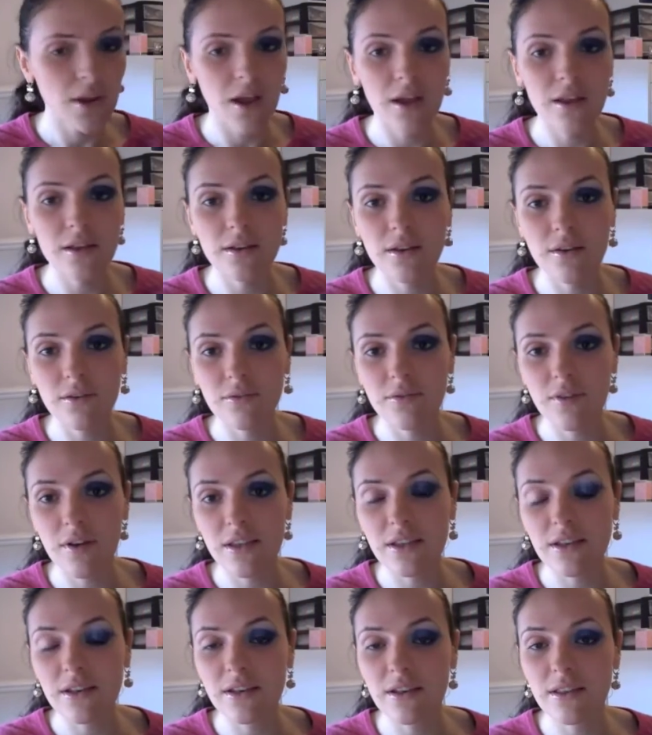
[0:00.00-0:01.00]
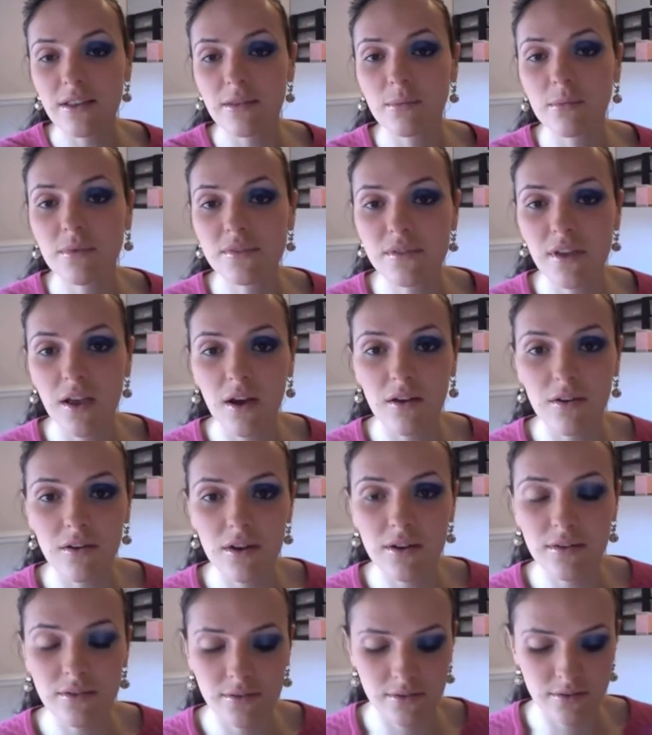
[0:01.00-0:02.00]
And now finally the
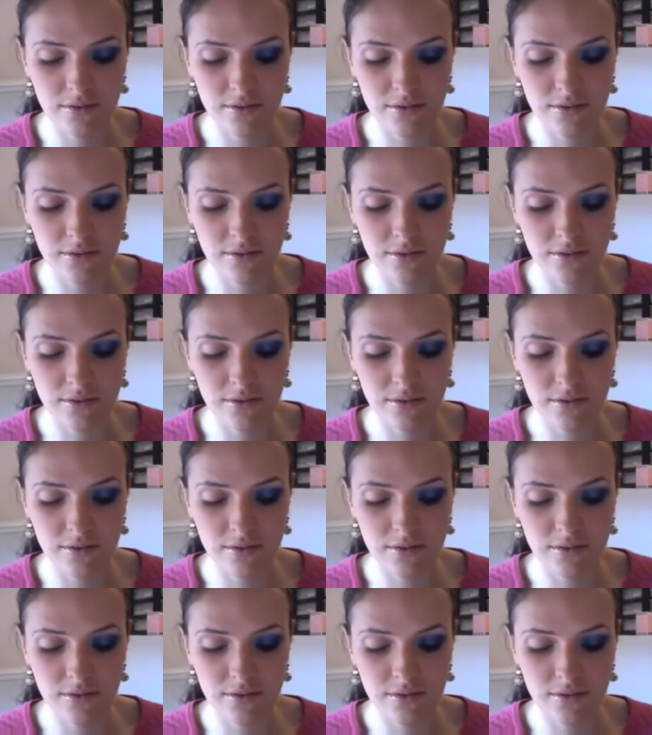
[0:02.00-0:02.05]
mascara,